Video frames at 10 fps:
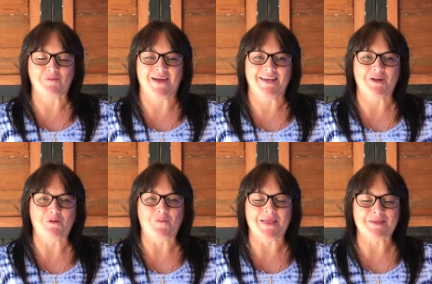everyone,
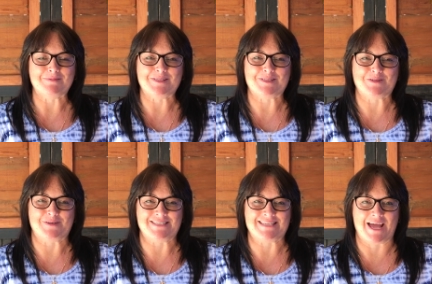welcome to
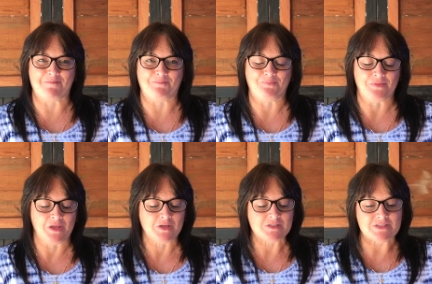Storytime.
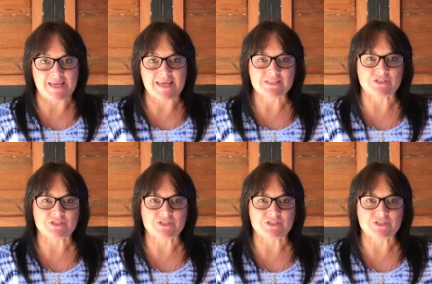Today's